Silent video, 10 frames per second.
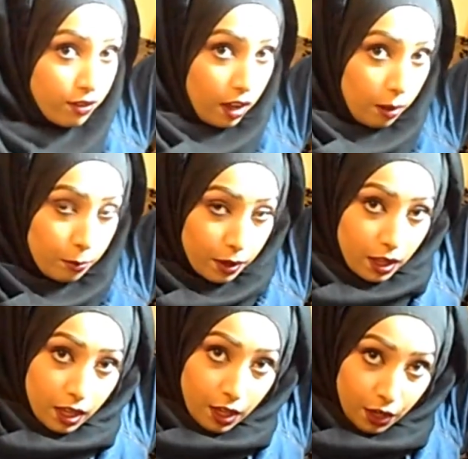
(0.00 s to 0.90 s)
up.
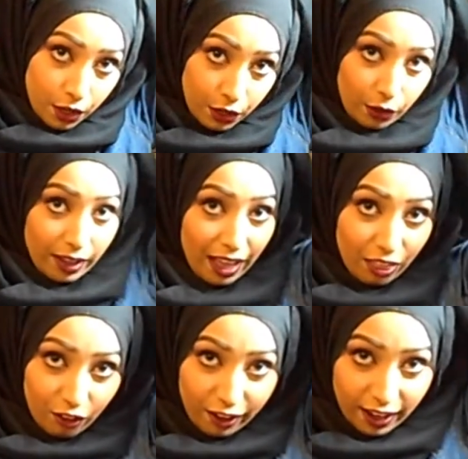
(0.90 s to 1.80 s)
You're
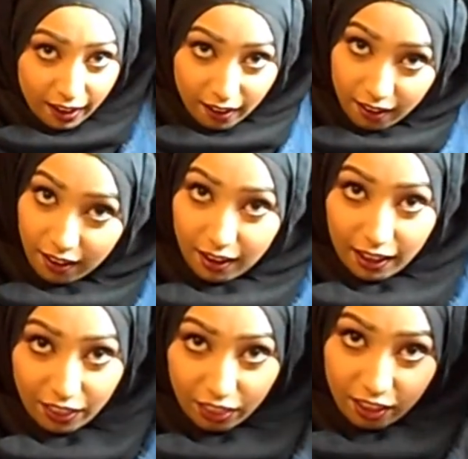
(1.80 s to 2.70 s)
gathering
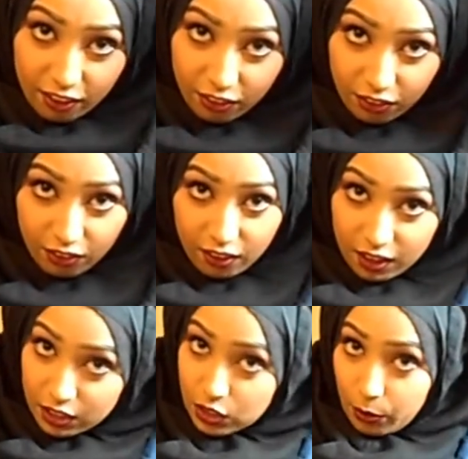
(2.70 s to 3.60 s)
like this
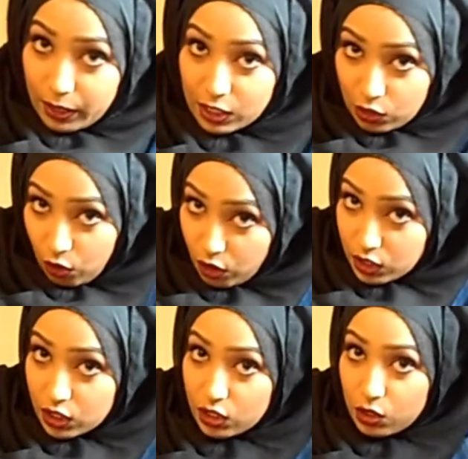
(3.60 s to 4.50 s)
so it's not
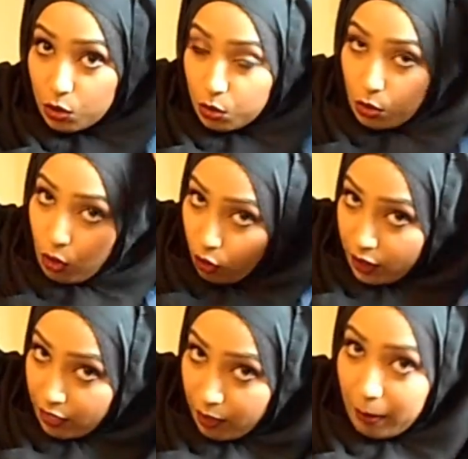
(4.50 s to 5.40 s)
too long
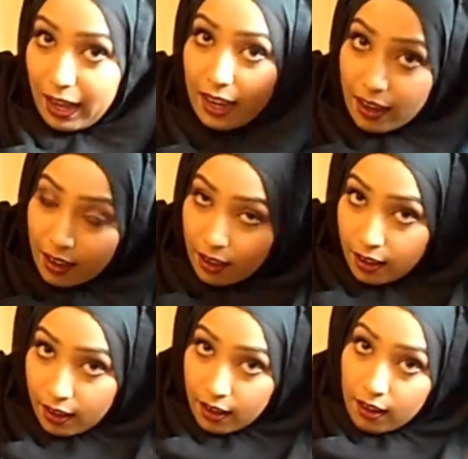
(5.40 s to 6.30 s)
in the back,
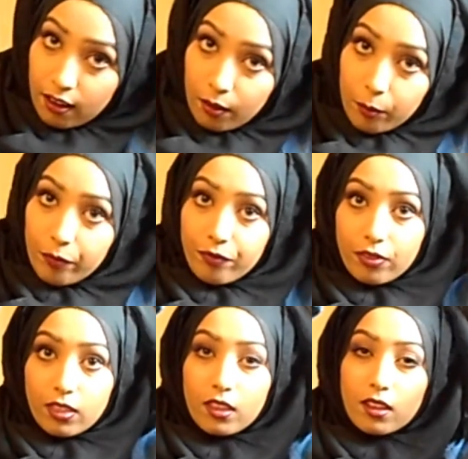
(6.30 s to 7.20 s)

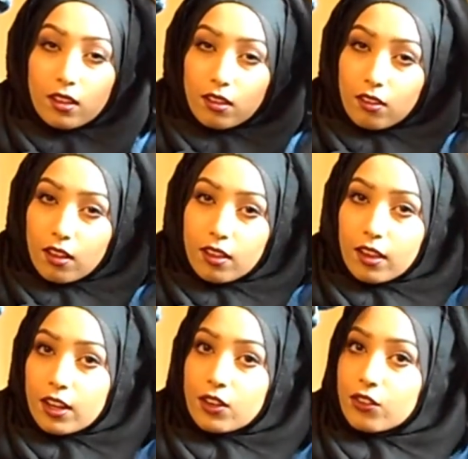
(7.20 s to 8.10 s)
and
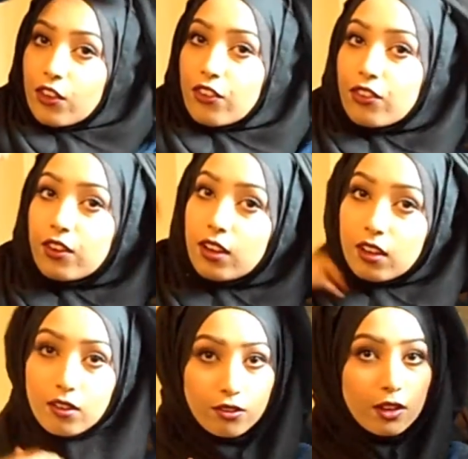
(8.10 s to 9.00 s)
then you just
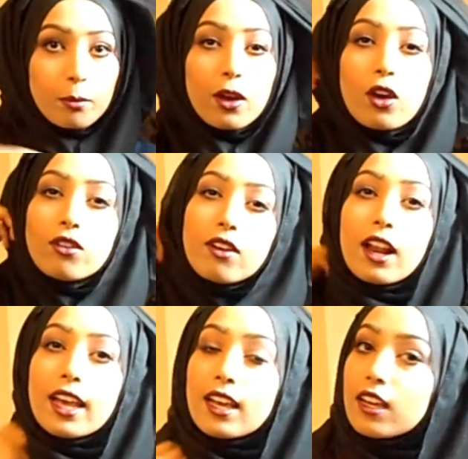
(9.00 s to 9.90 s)
flip it over
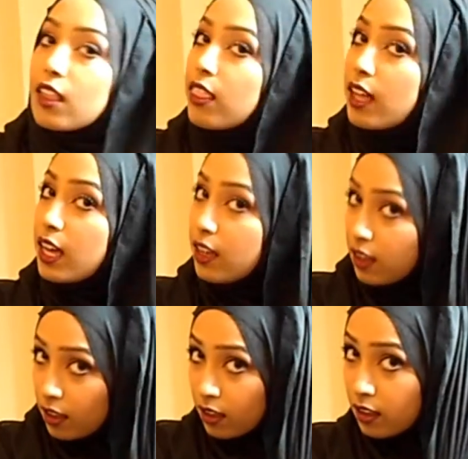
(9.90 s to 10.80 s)
like that,
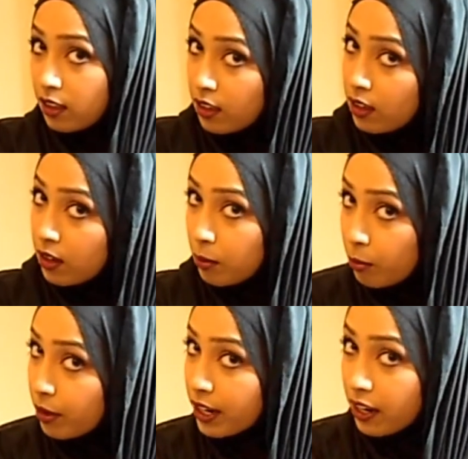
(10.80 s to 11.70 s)

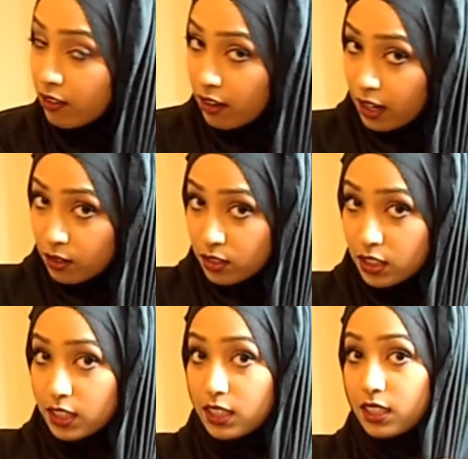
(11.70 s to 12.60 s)
bring it around
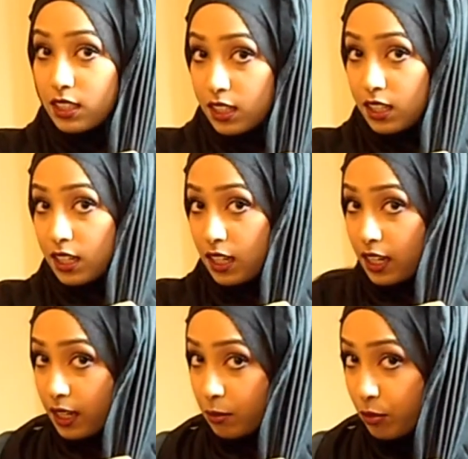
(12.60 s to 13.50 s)

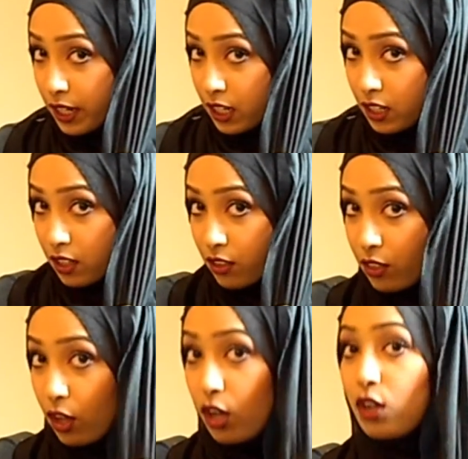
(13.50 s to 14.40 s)
and bring the
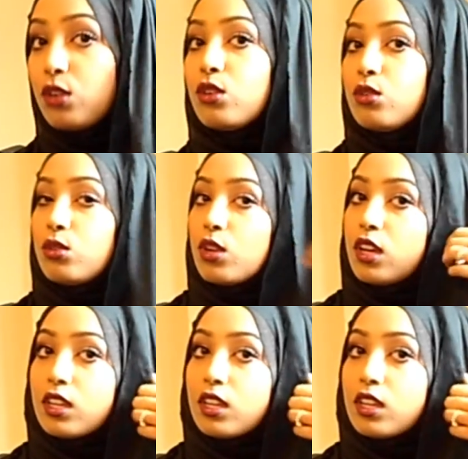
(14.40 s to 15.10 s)
whole